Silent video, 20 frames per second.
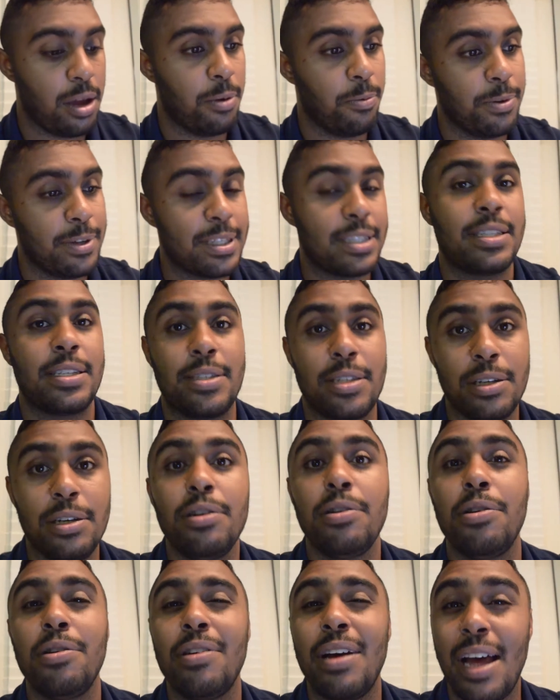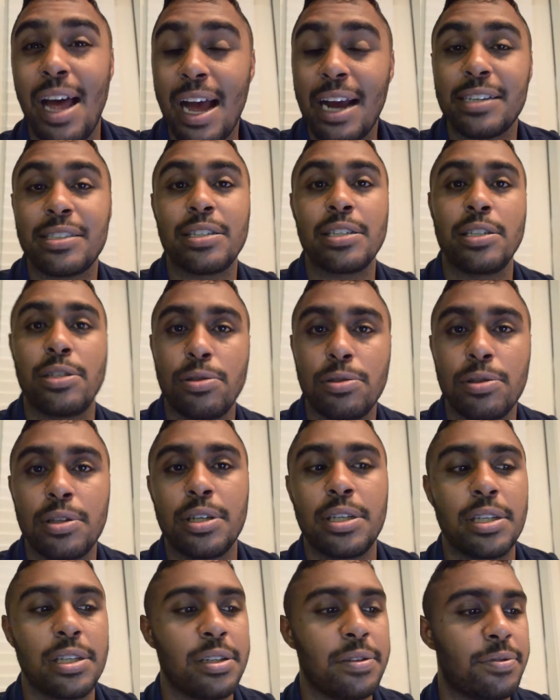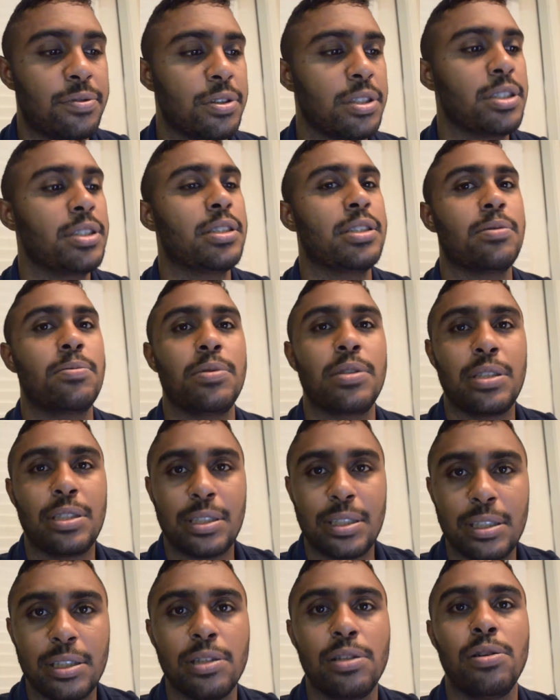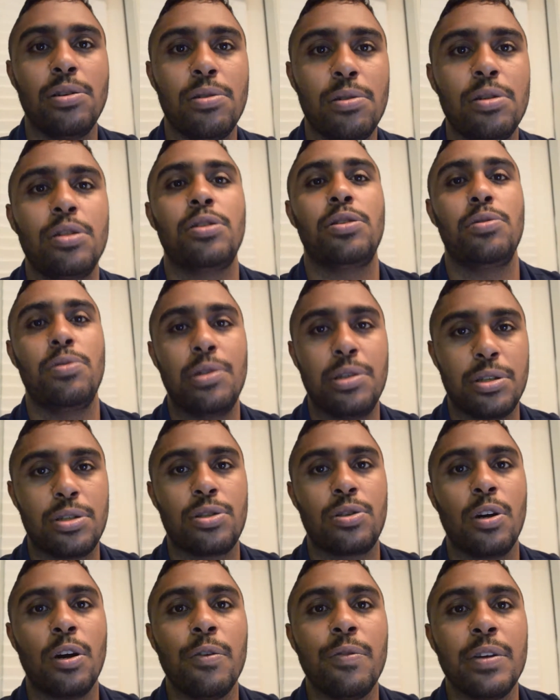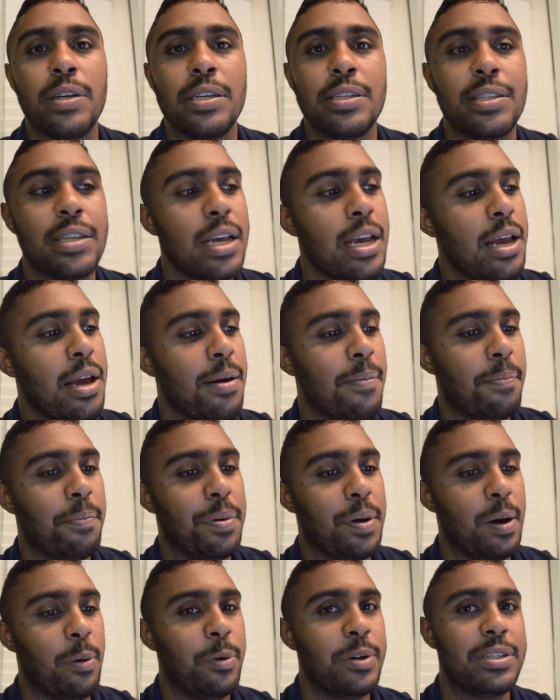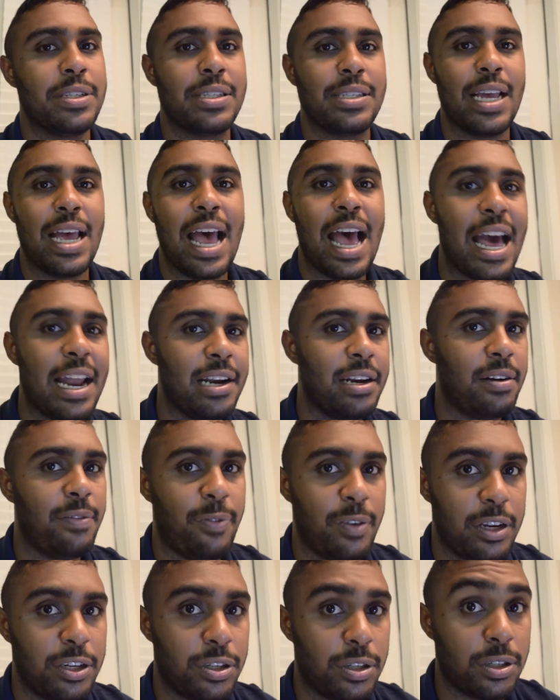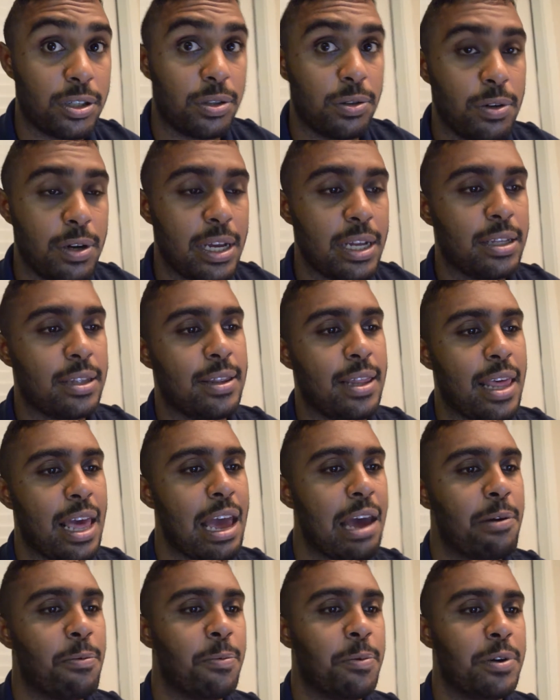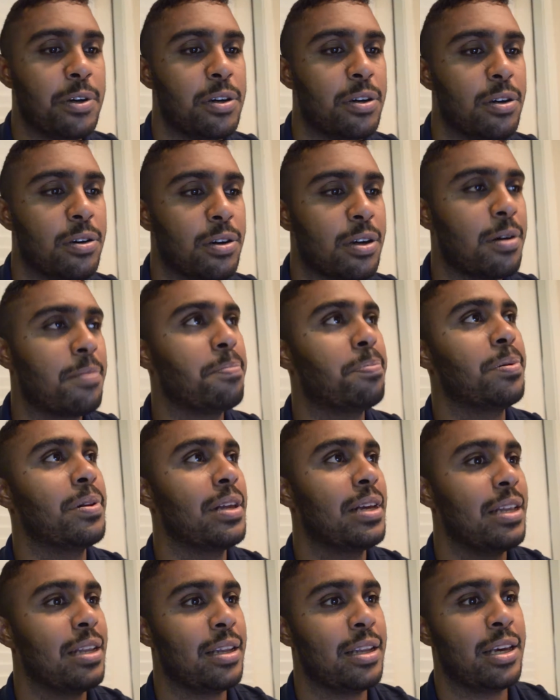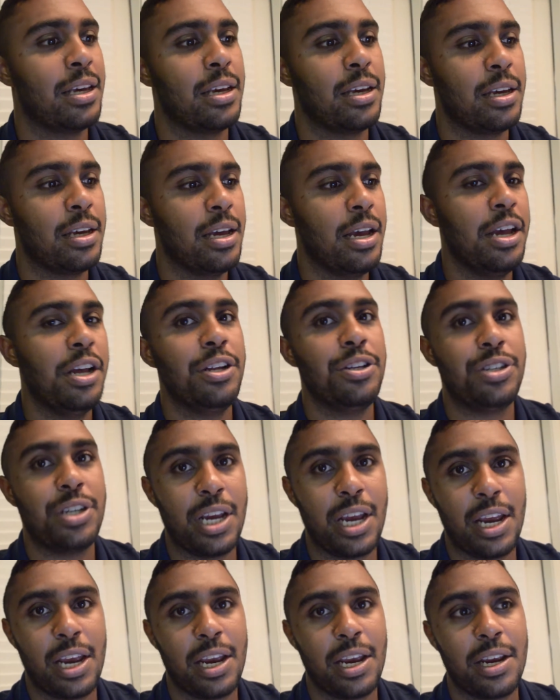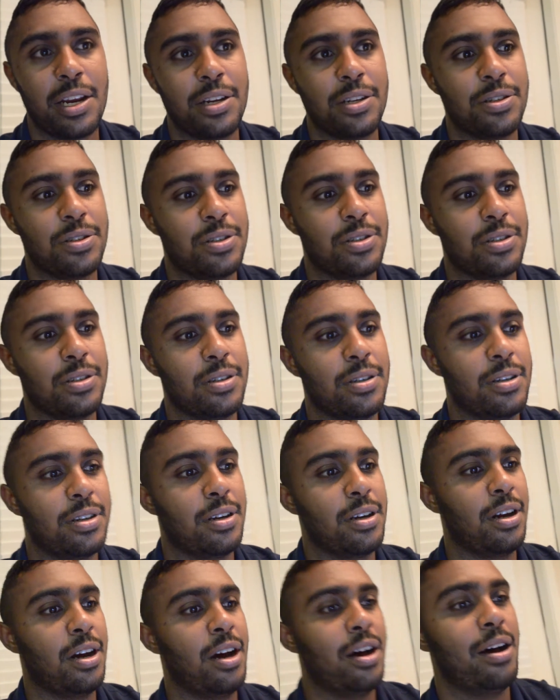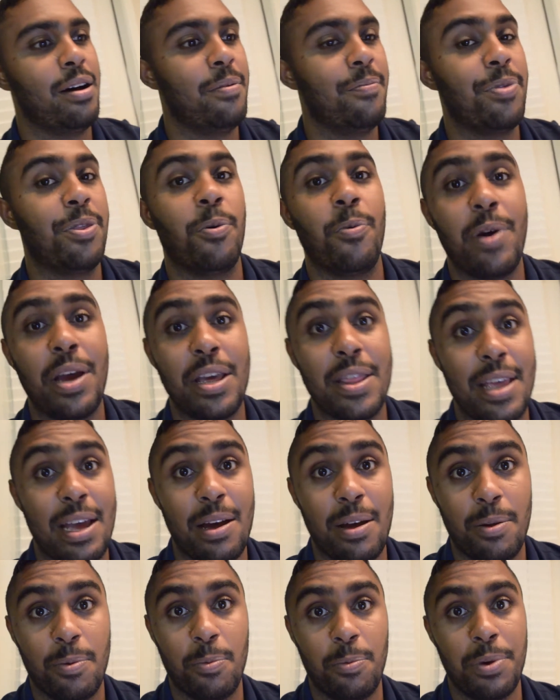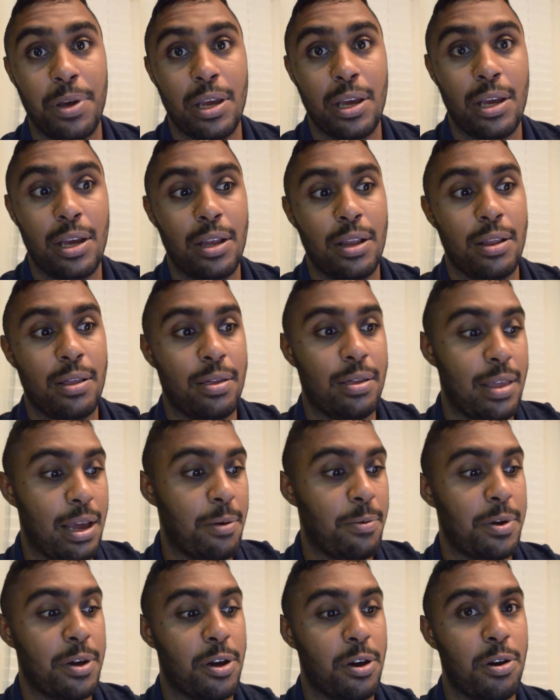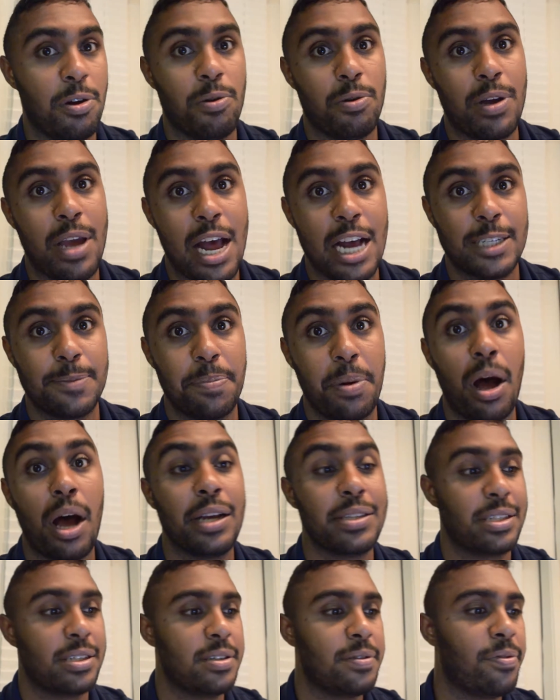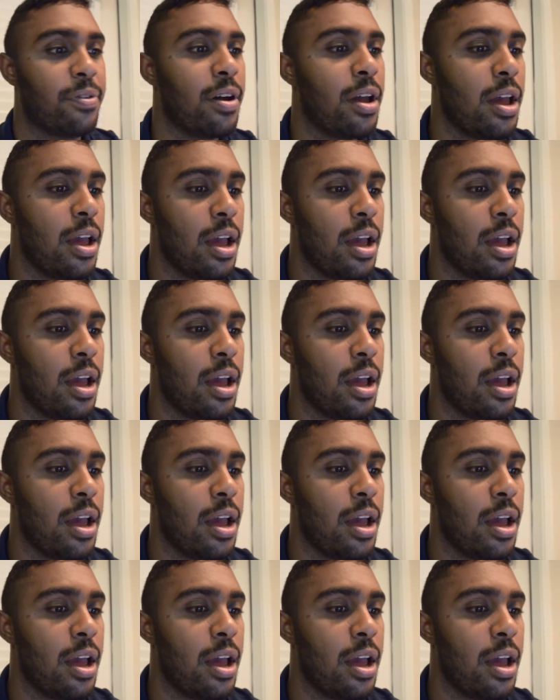We still actually do the deliveries and we still do the service, but we just added a feature to it that will completely change the way that we go cash positive.